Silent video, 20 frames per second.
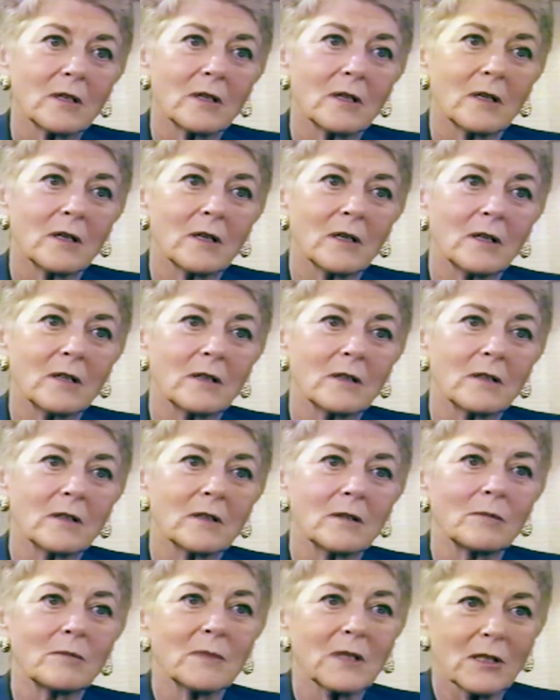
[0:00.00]
on
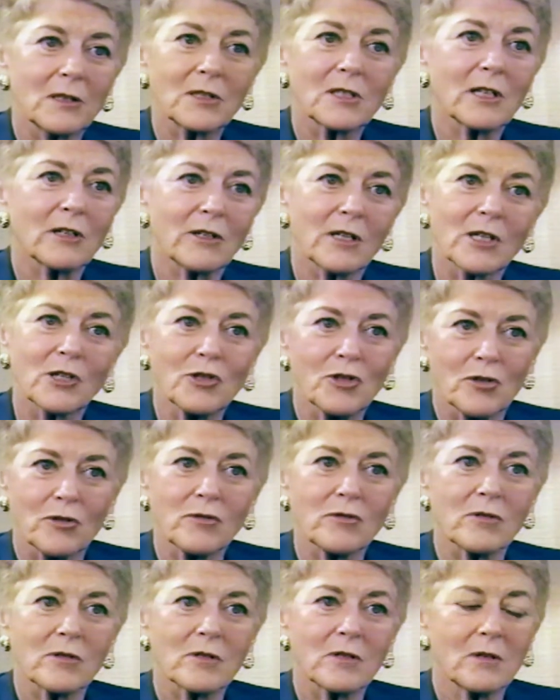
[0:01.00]
military
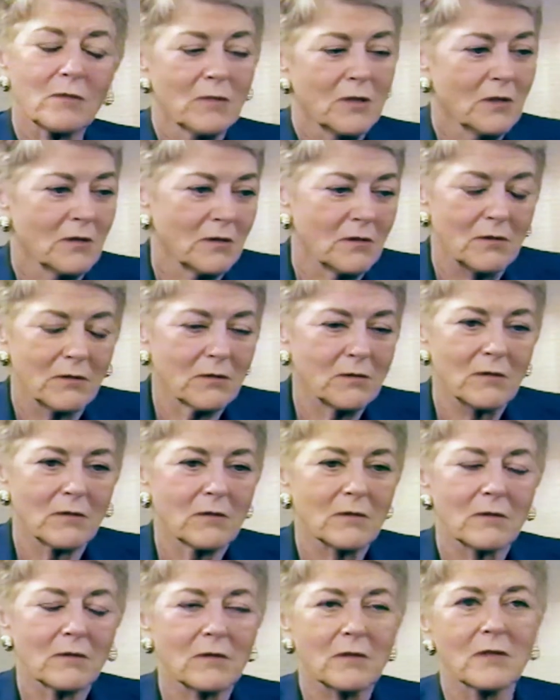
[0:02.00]
issues. I mean,
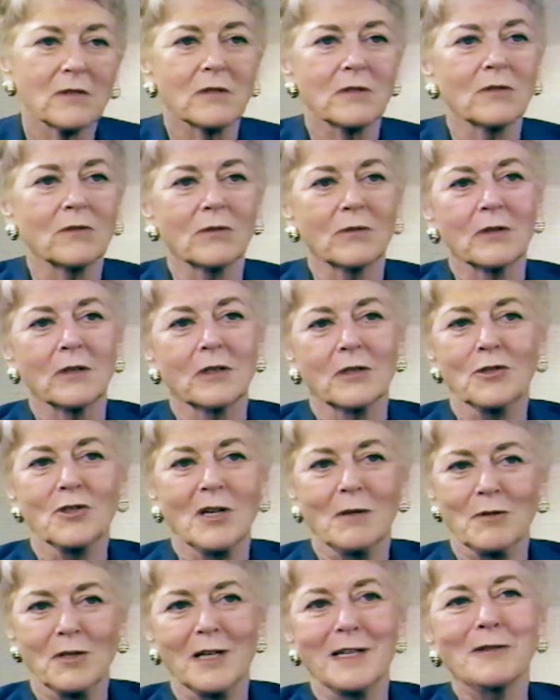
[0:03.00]
to
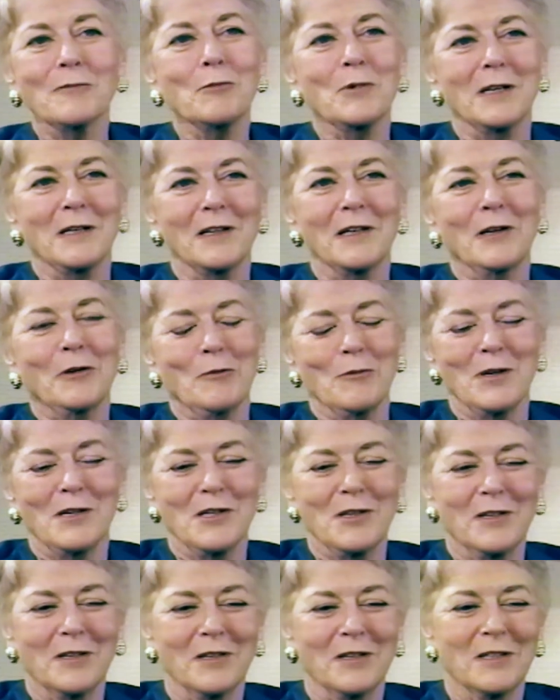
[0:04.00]
understand. So I didn't want. I don't want
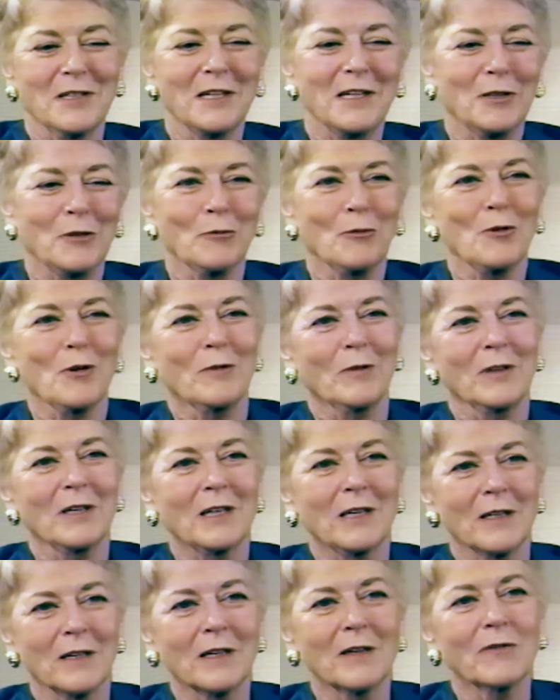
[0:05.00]
to get the wrong,
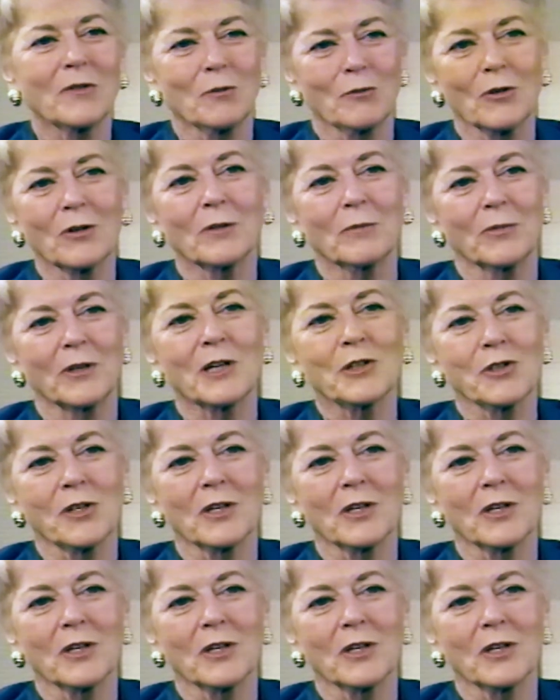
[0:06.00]
give the wrong impression